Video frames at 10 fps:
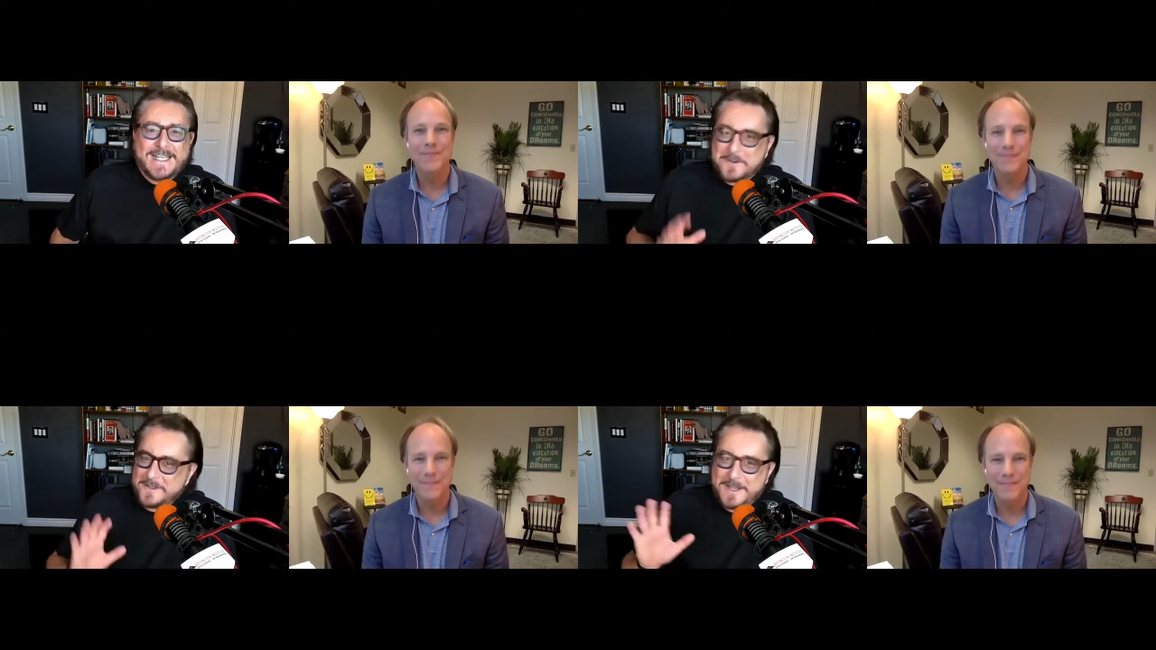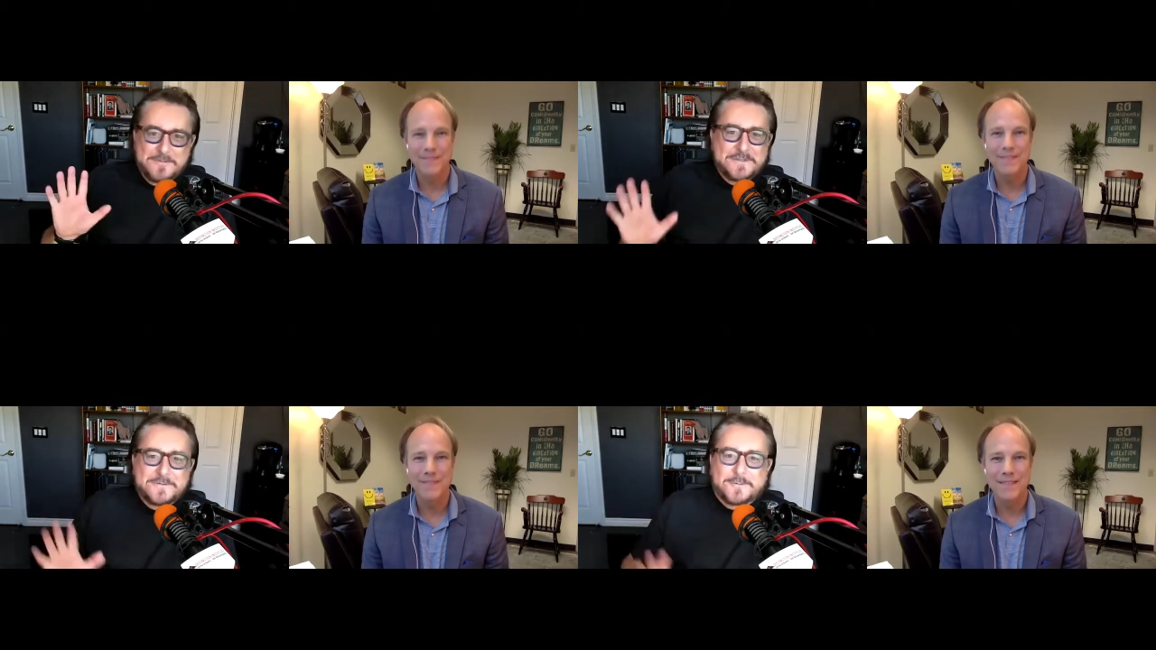Speaker 1: That was
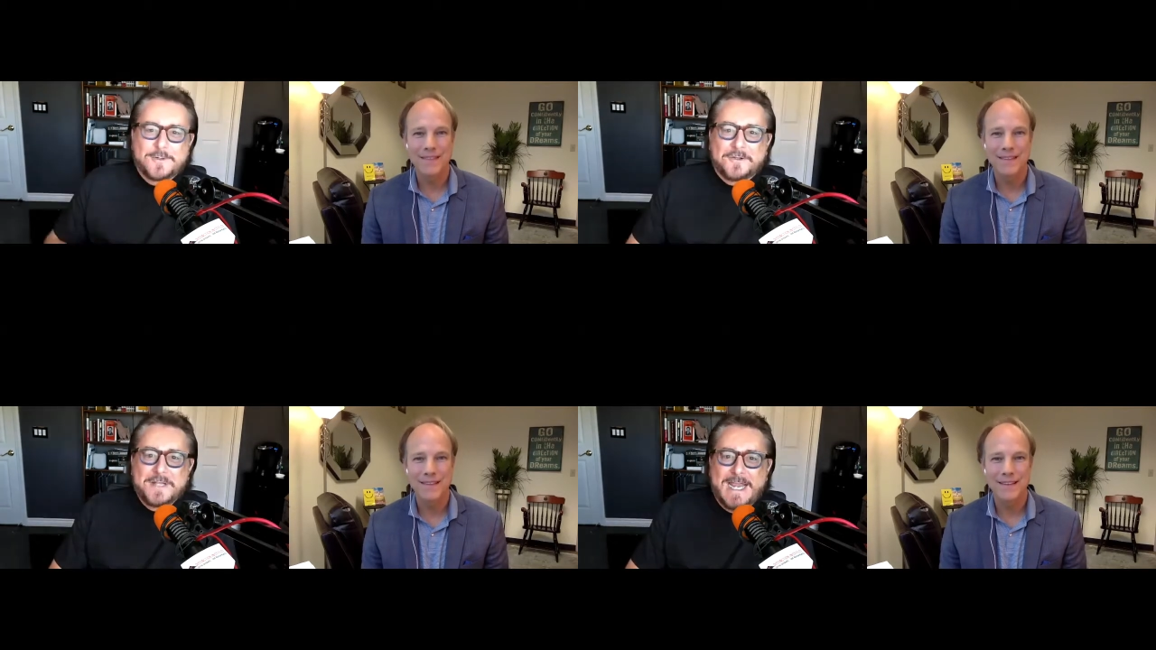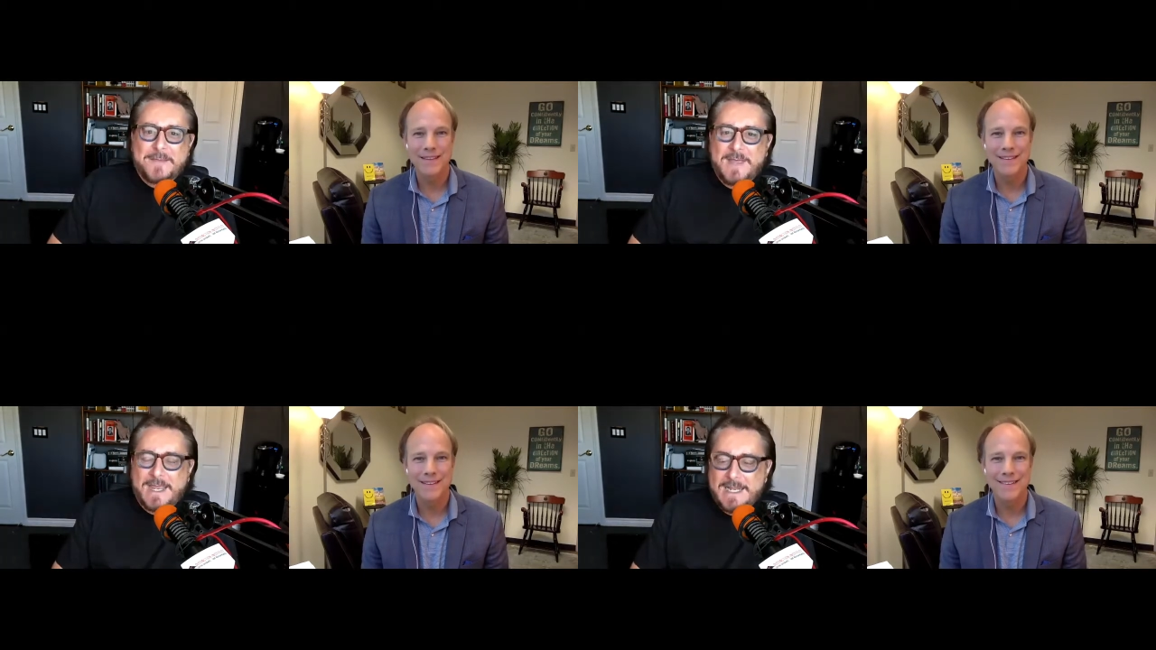his real name,
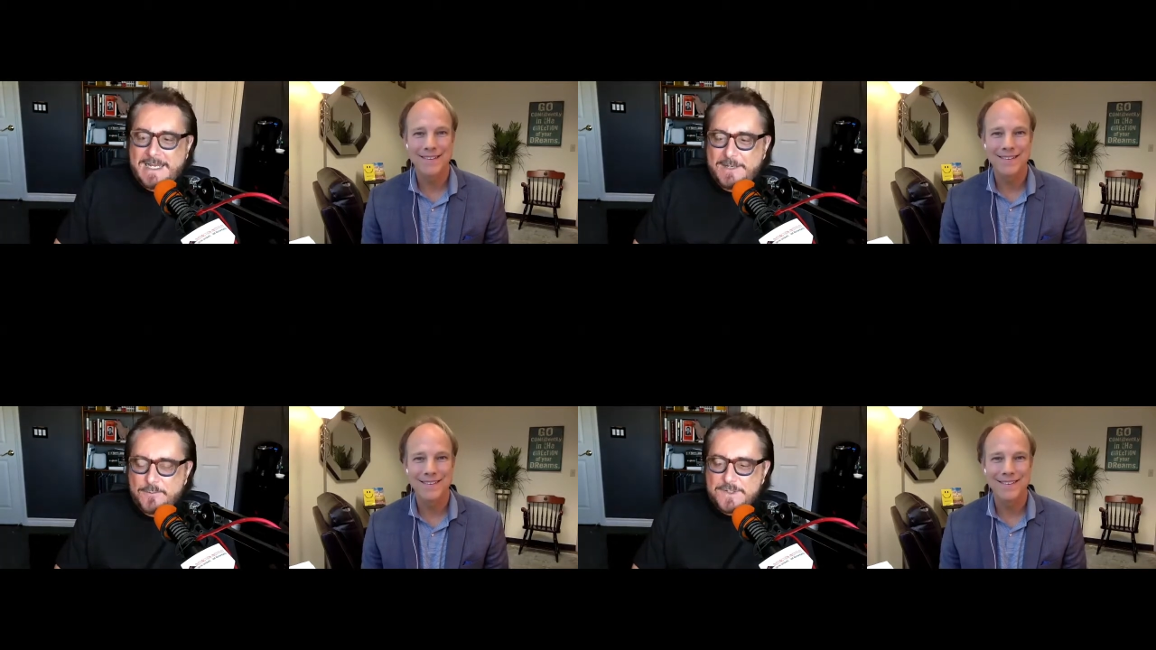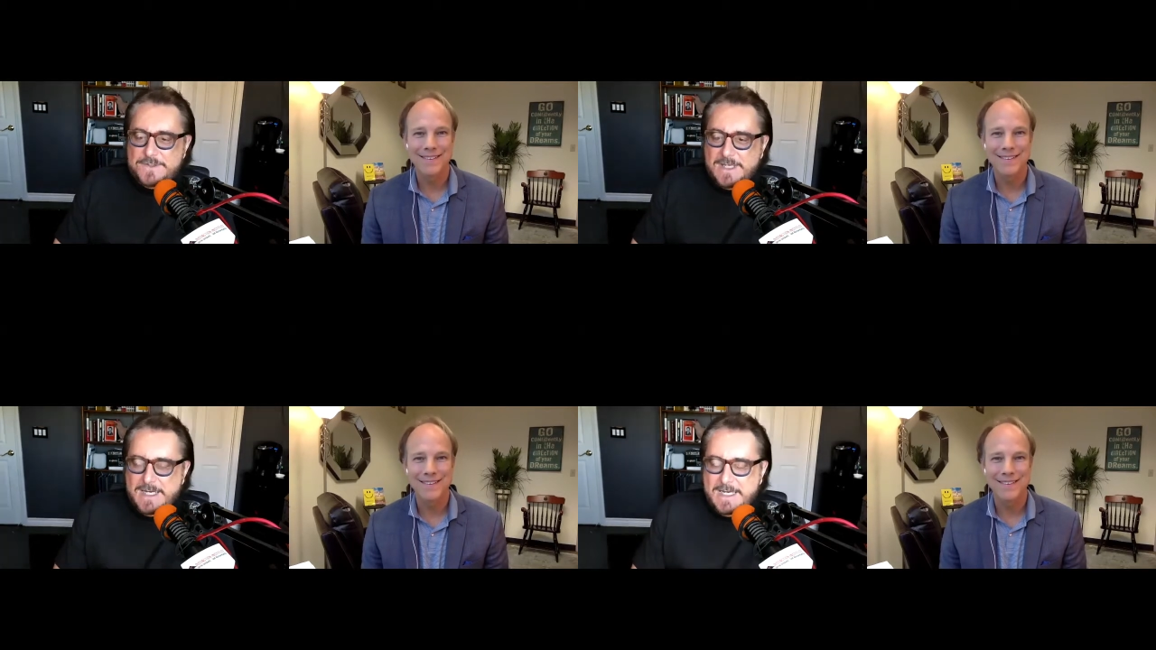and he was
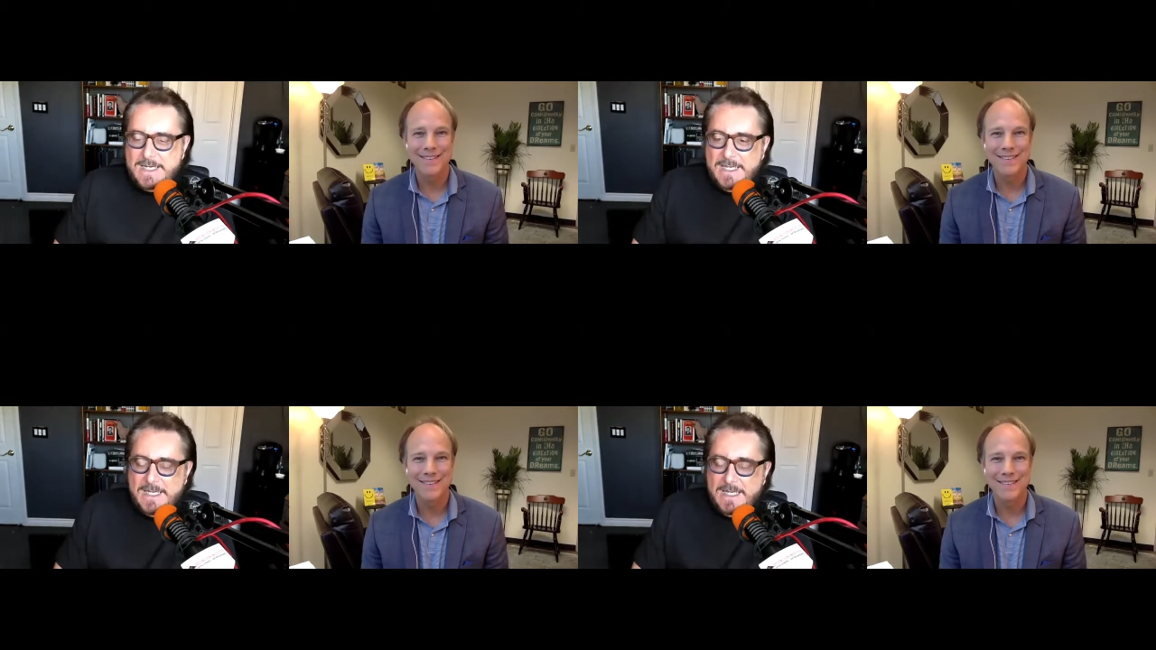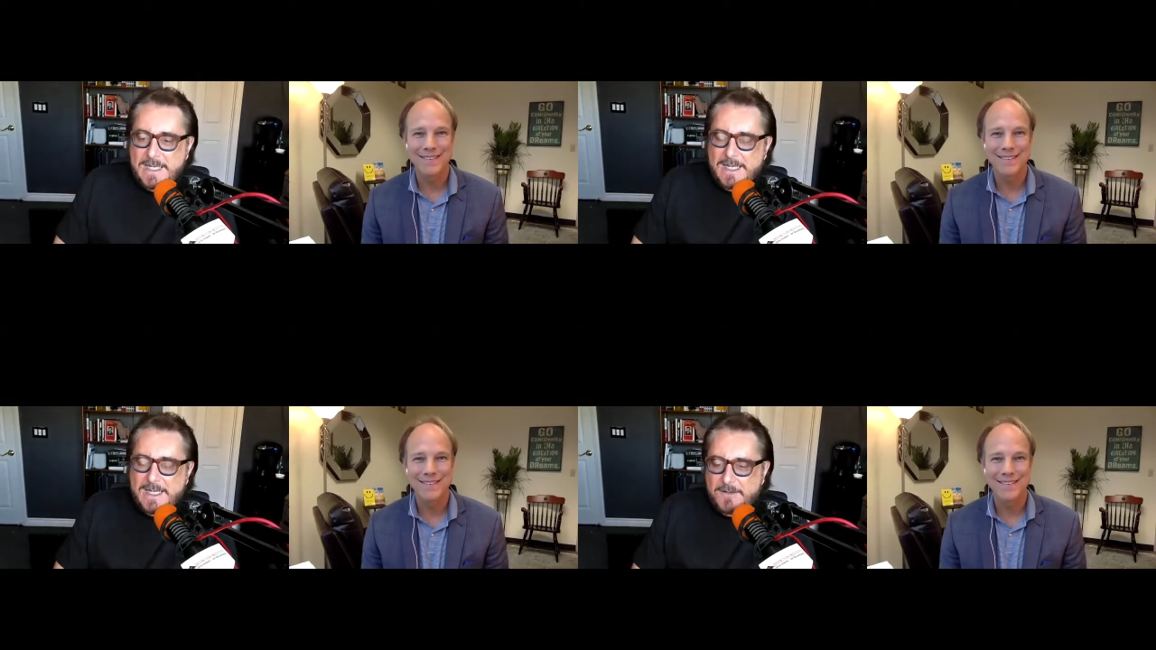a
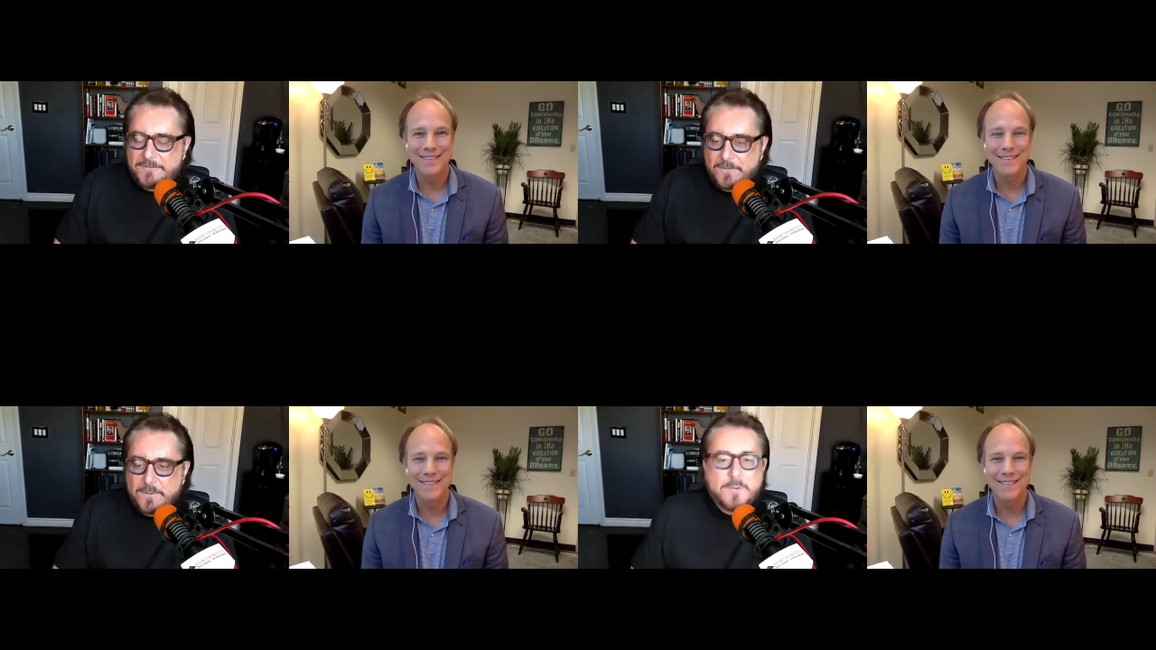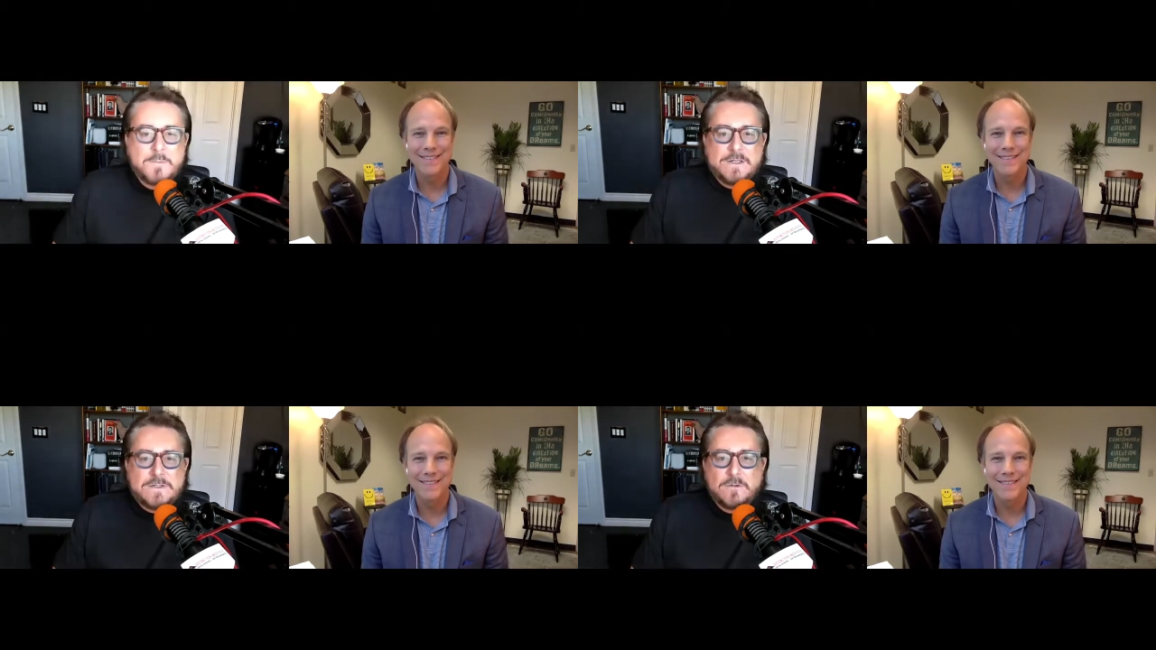former minister,